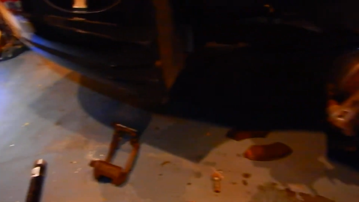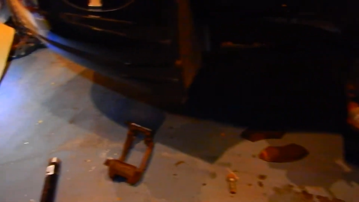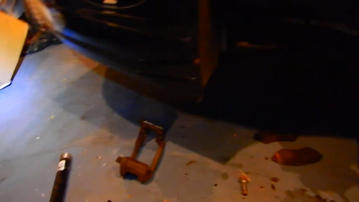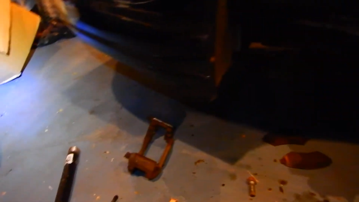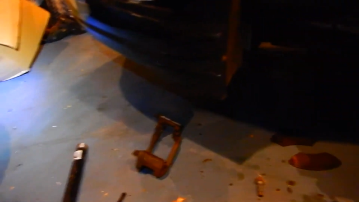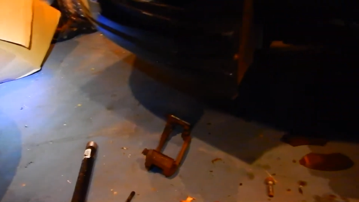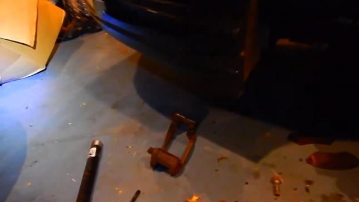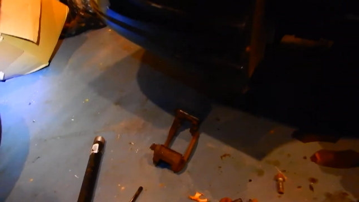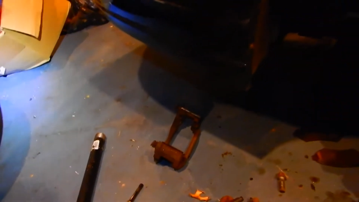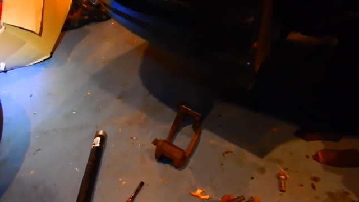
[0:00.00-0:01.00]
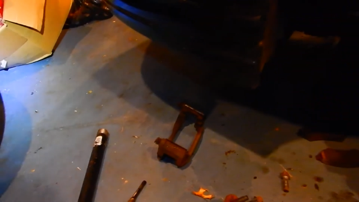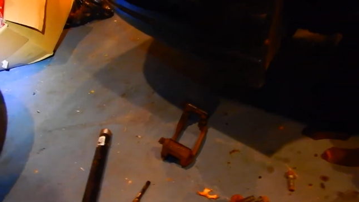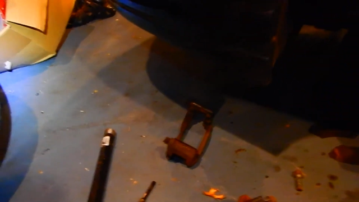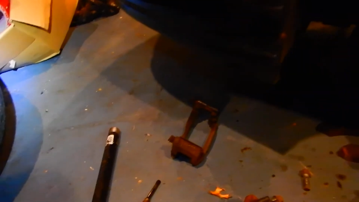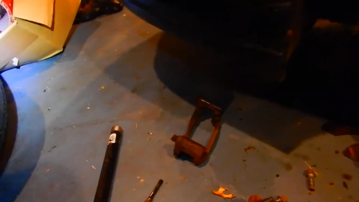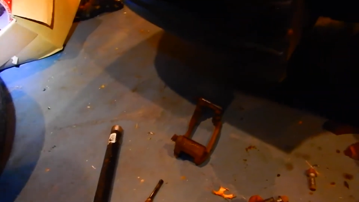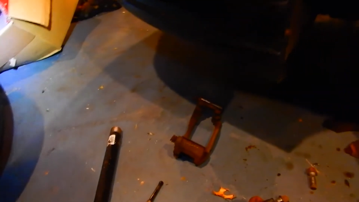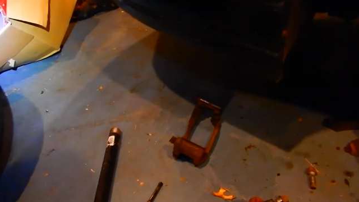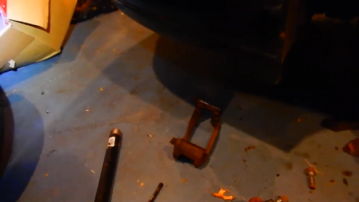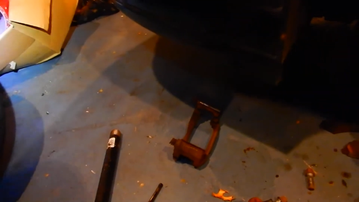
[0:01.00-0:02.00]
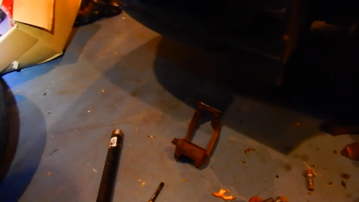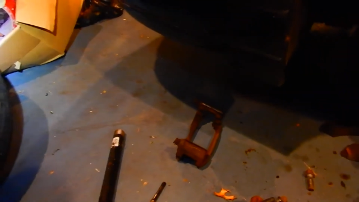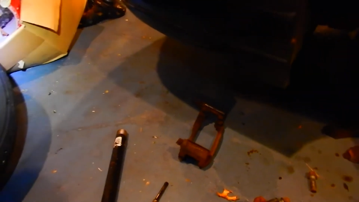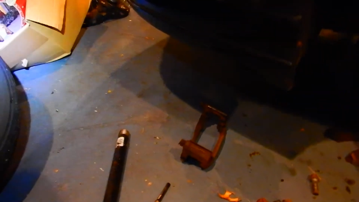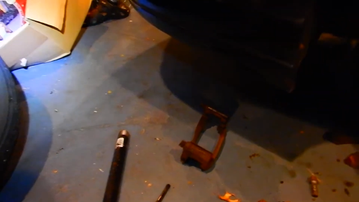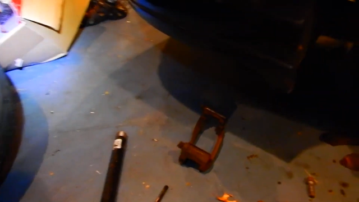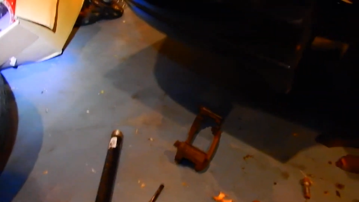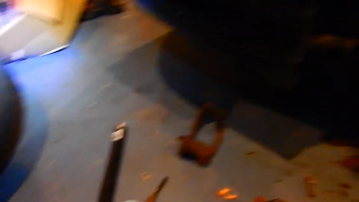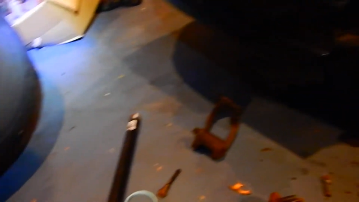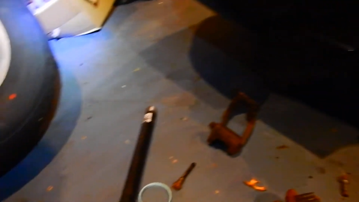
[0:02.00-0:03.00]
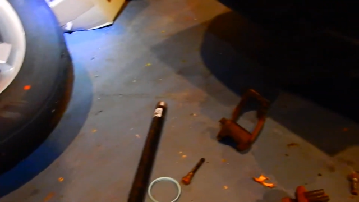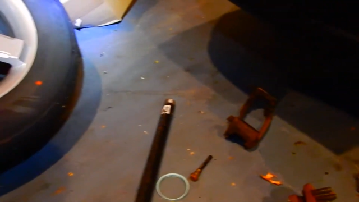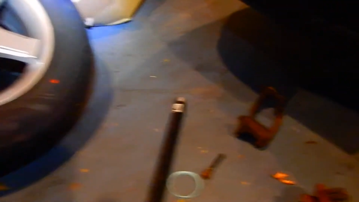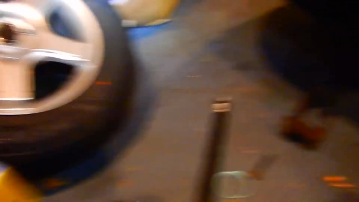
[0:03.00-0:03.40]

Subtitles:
No face is visible, so there are no lips to read.